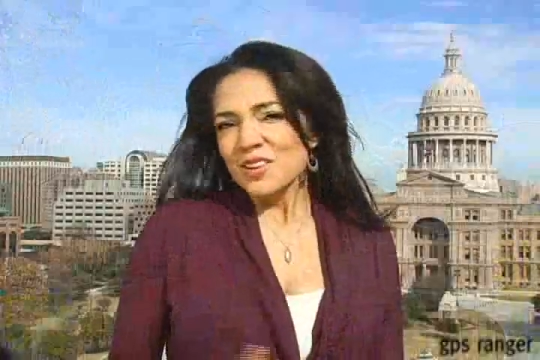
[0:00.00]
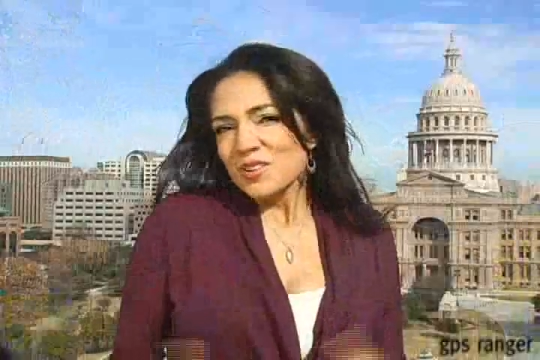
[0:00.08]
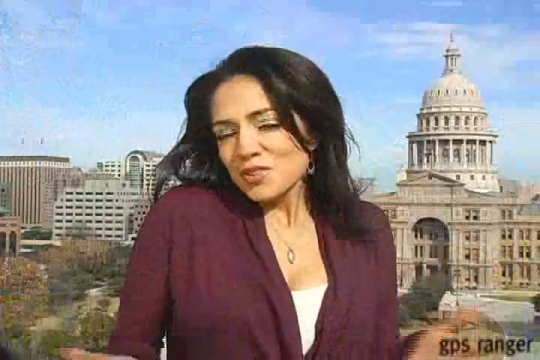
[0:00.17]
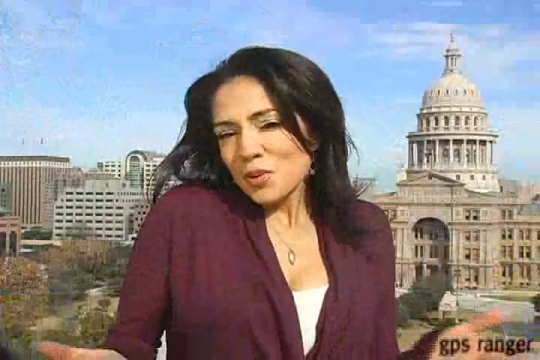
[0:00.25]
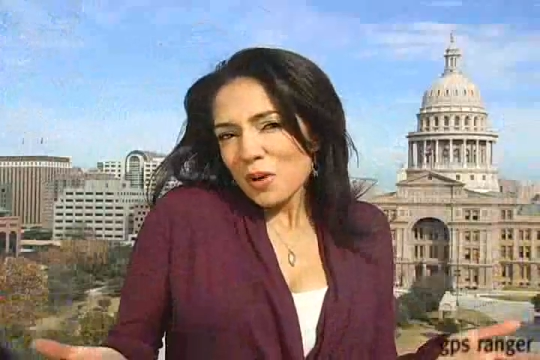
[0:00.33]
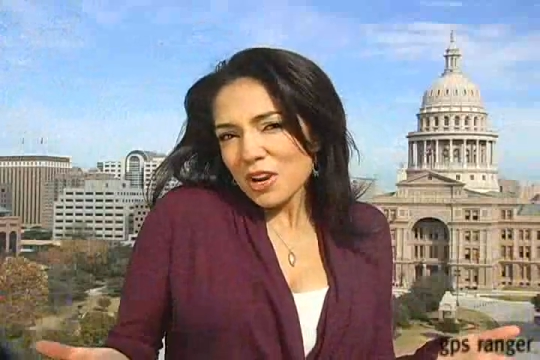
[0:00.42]

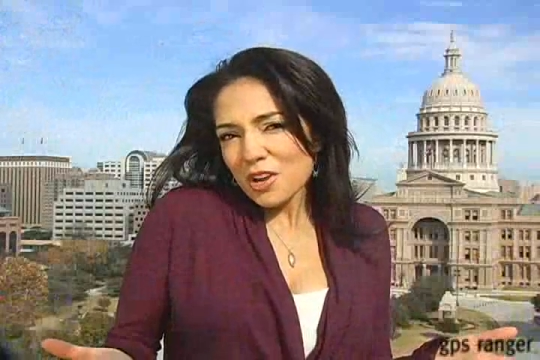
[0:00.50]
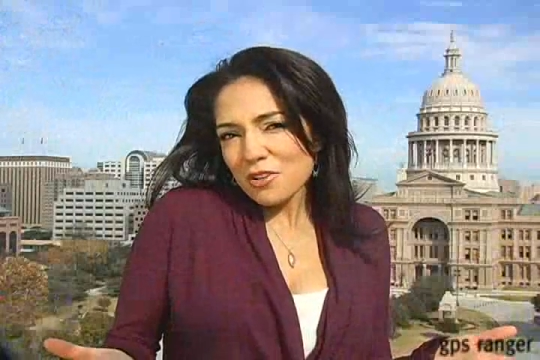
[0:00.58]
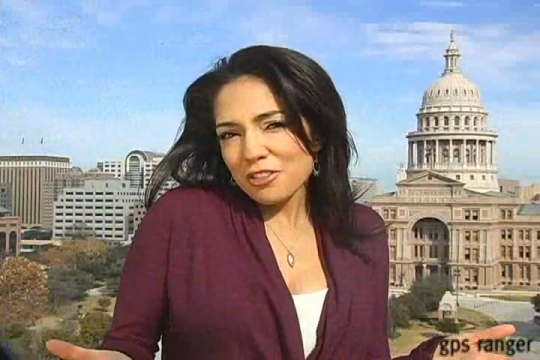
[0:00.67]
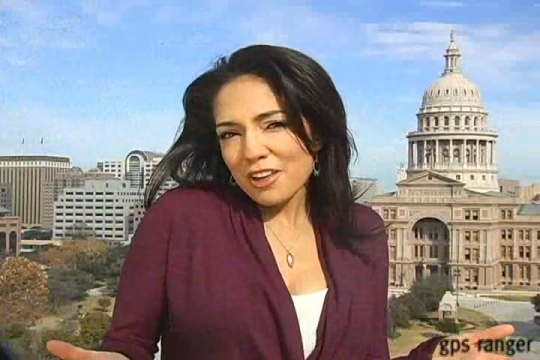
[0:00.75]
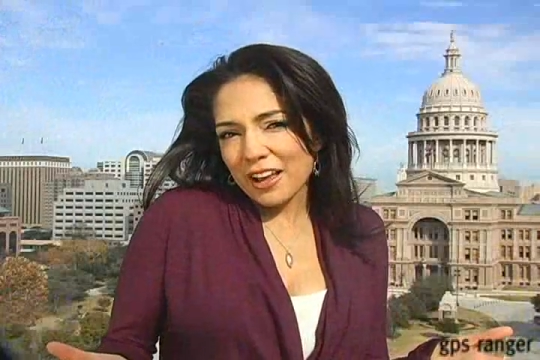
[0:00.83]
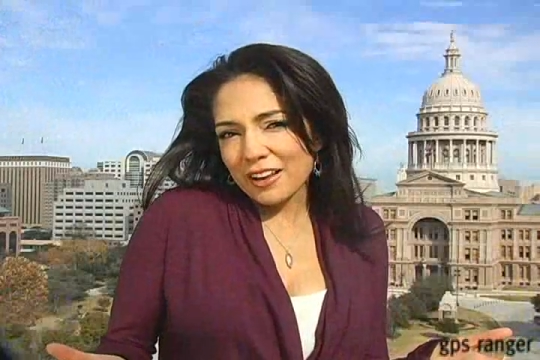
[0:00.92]
So, what do you
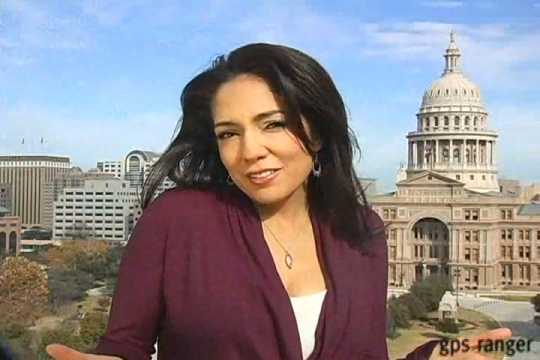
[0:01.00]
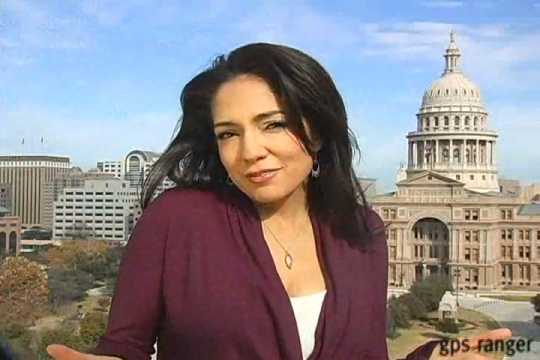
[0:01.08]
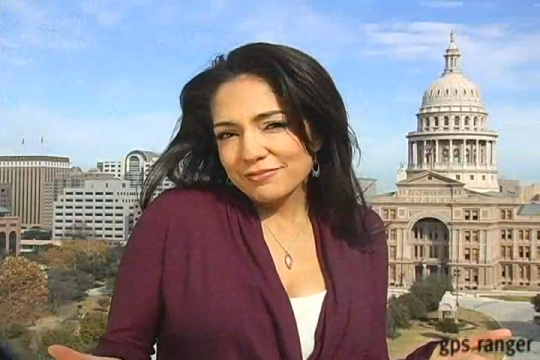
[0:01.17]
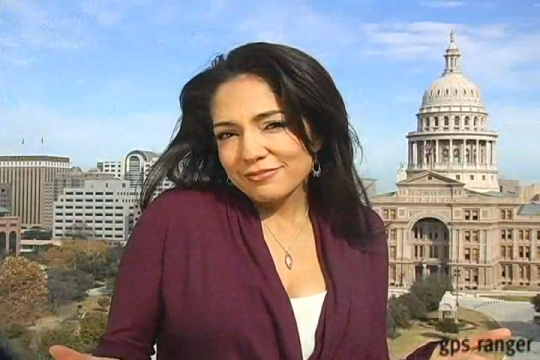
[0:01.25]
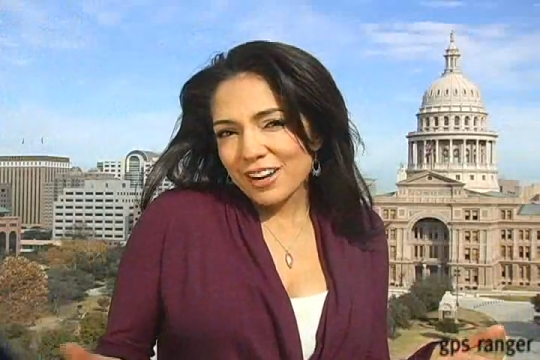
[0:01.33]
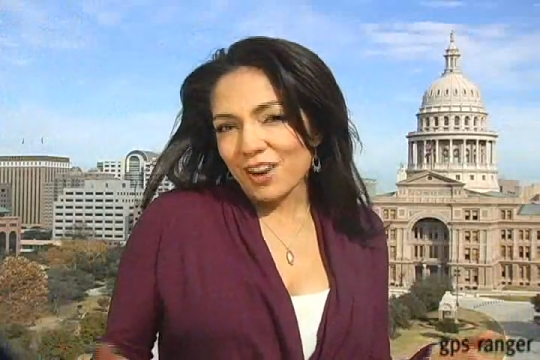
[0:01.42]
think?
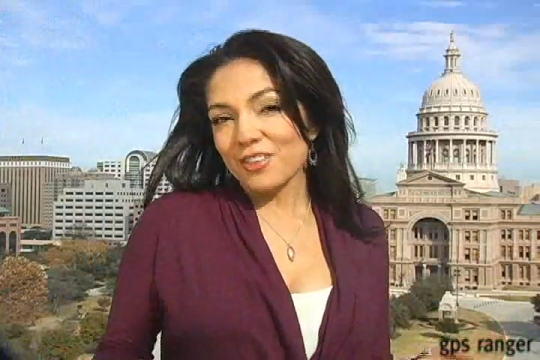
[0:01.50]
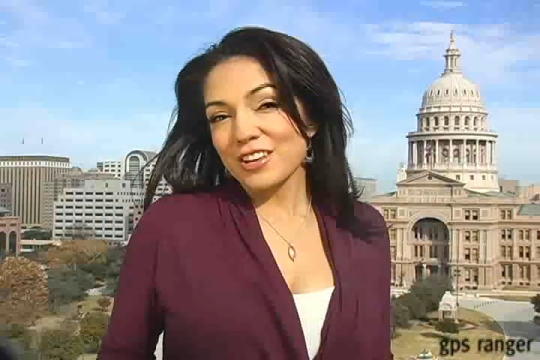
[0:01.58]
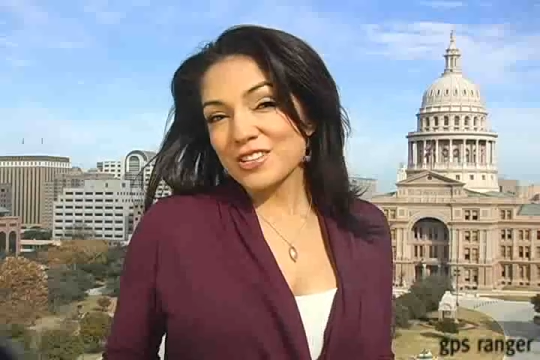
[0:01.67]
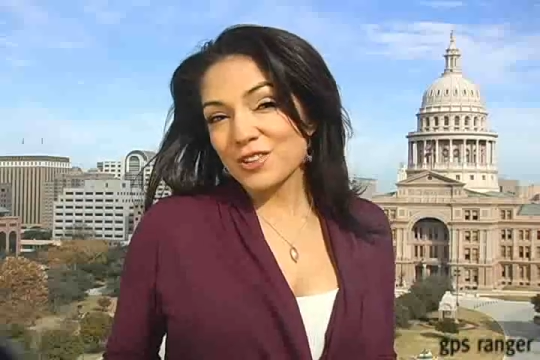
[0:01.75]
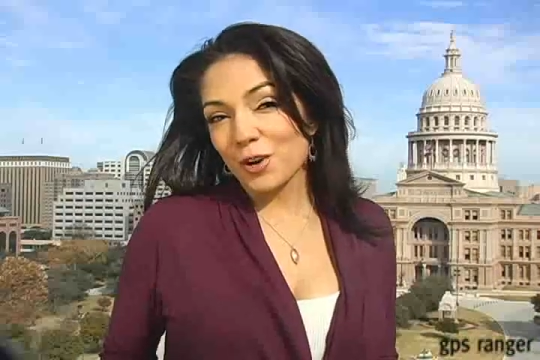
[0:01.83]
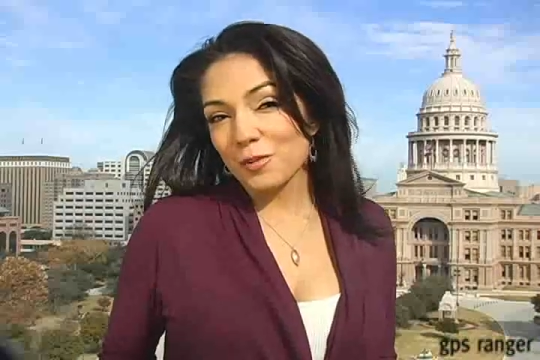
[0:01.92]
Are
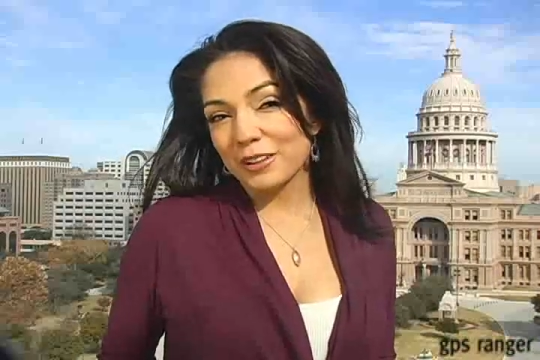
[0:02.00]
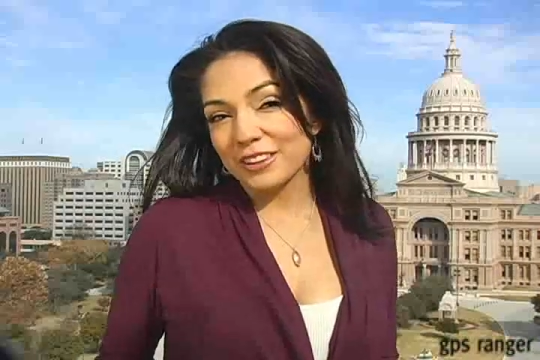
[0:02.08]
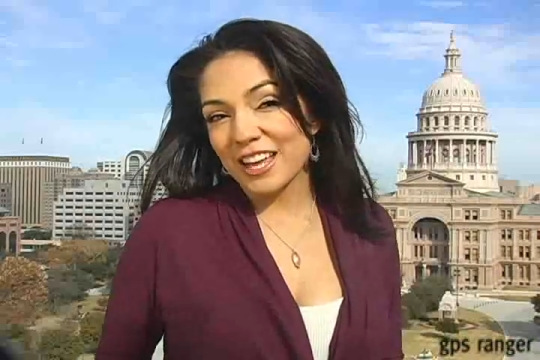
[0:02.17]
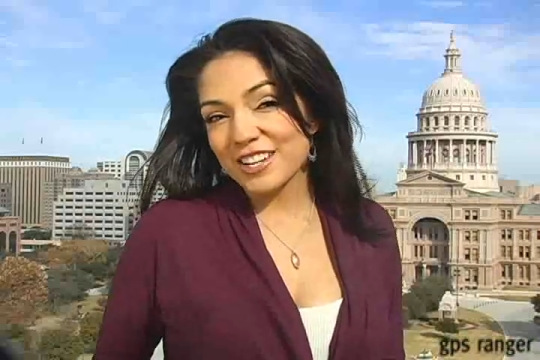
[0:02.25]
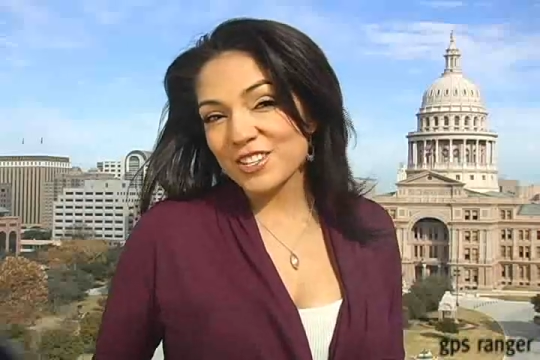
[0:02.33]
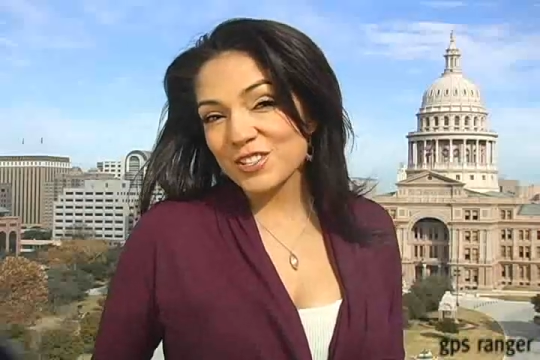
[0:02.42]
these urban
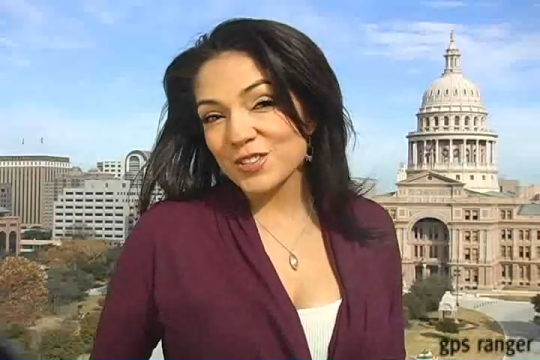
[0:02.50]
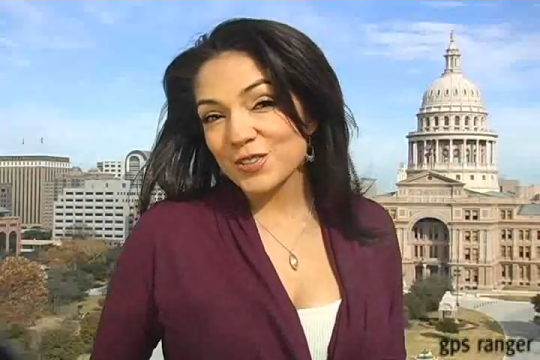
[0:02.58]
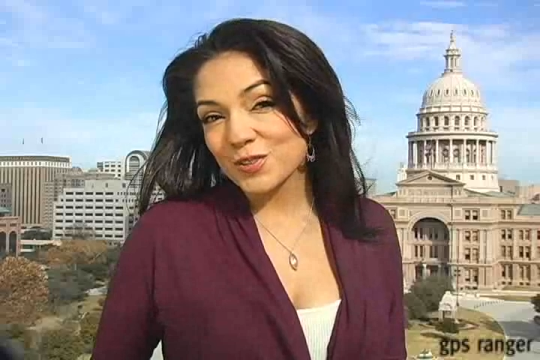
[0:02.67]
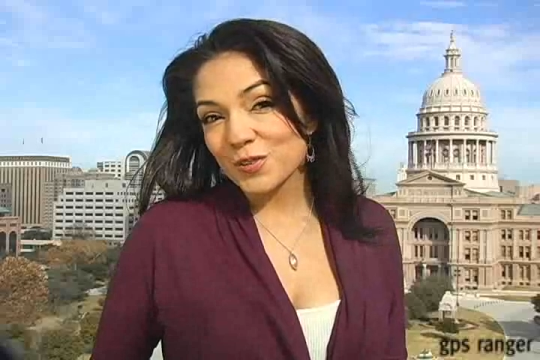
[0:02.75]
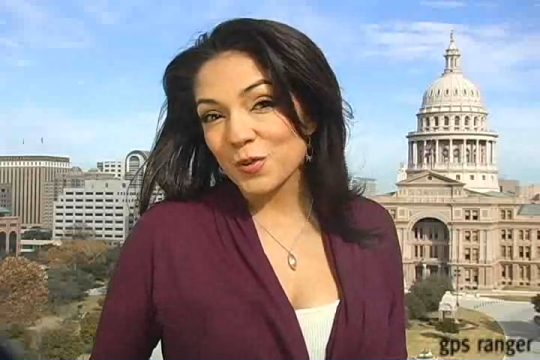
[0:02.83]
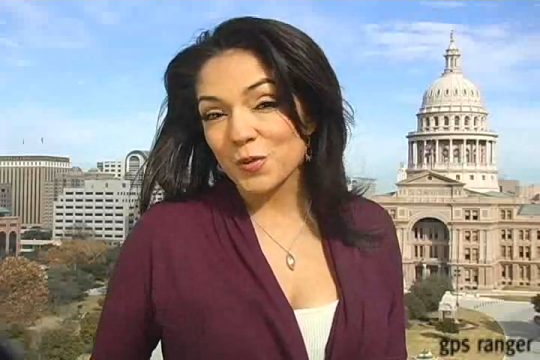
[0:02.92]

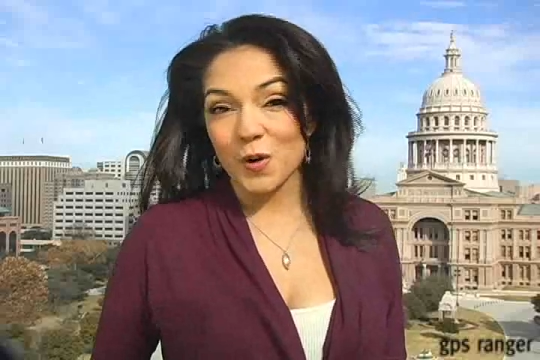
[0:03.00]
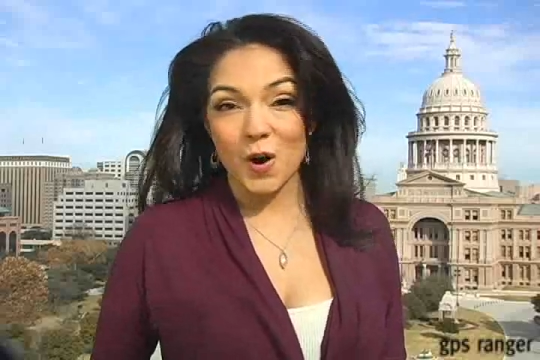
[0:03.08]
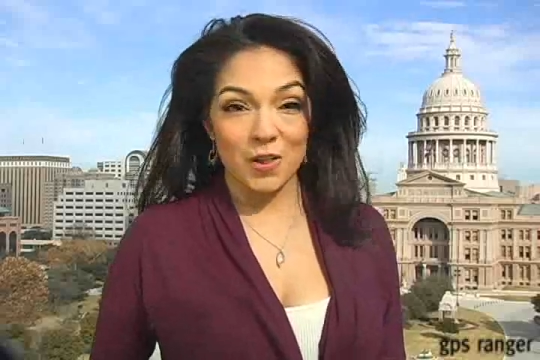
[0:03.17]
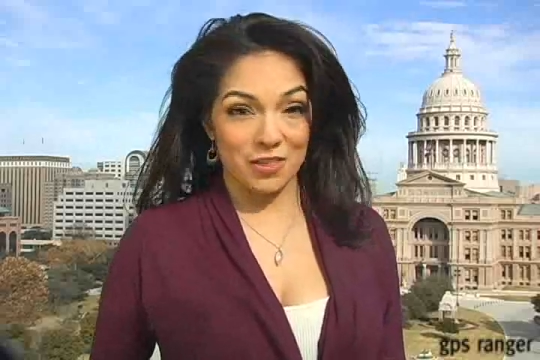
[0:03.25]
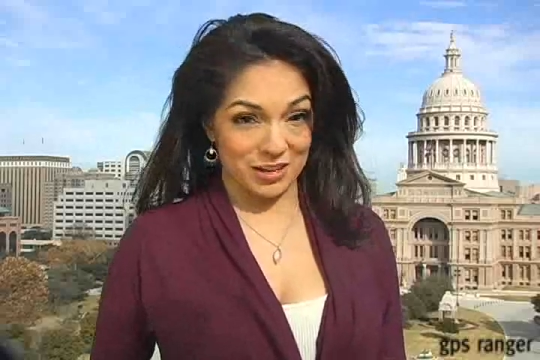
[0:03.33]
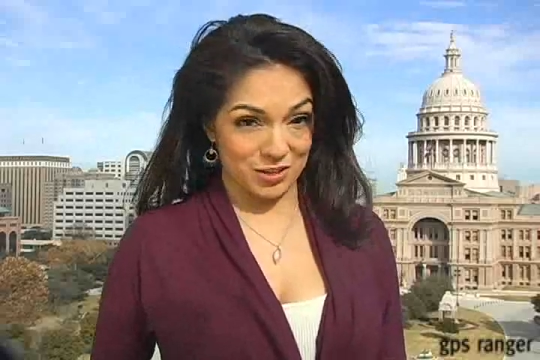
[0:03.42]
legends or
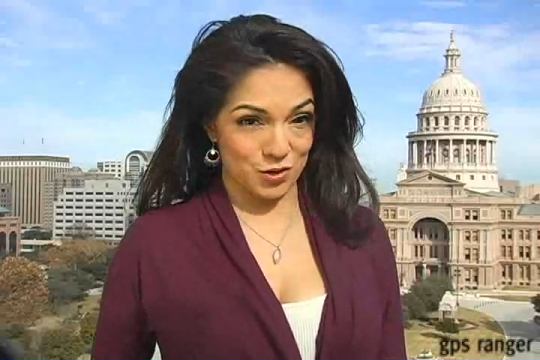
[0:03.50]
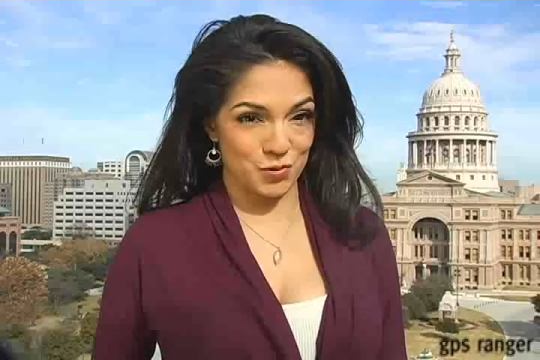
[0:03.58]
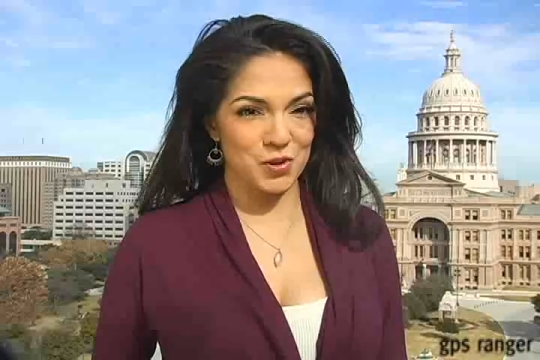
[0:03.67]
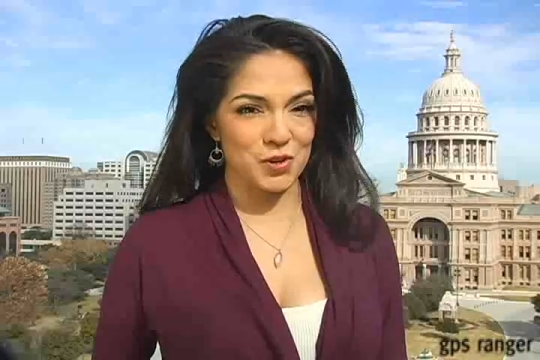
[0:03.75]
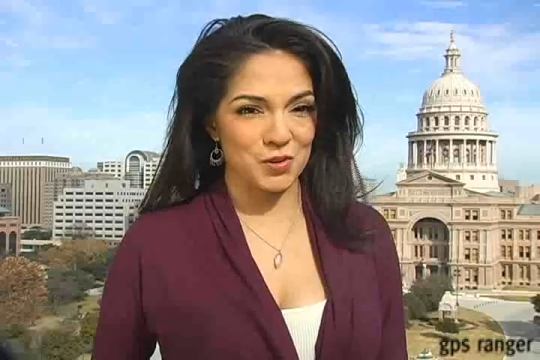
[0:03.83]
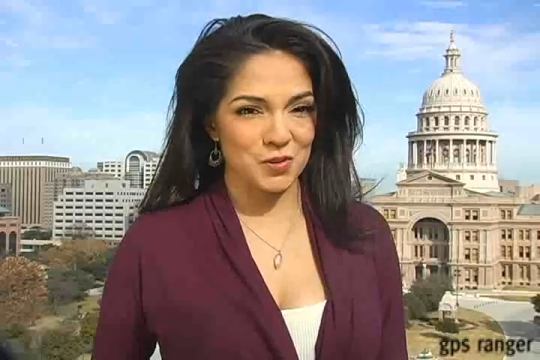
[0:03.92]
are they
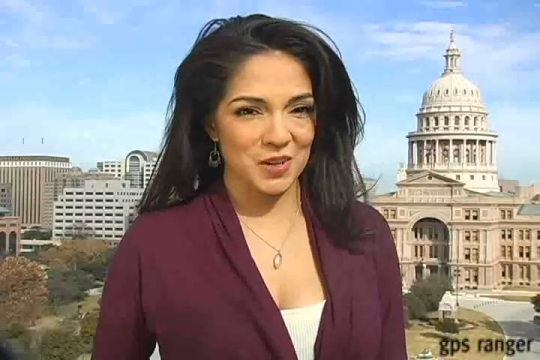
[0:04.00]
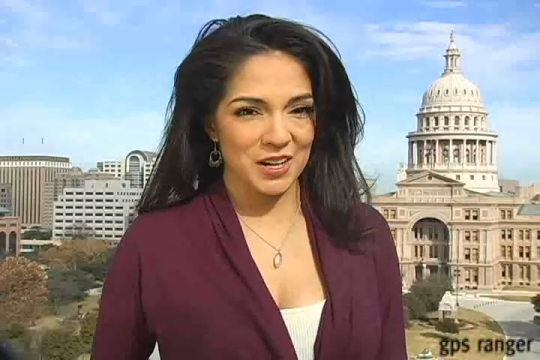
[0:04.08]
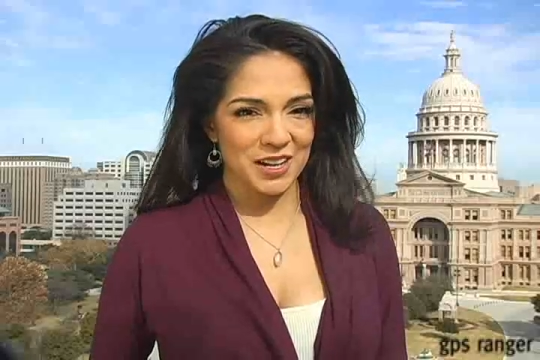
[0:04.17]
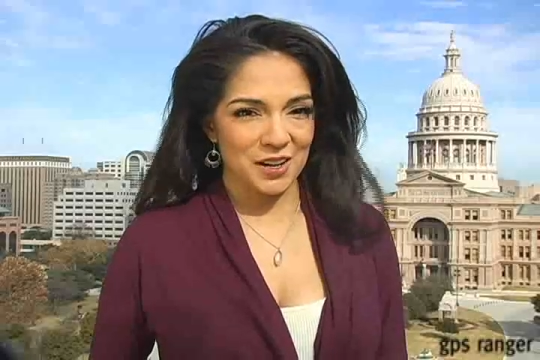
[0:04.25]
true?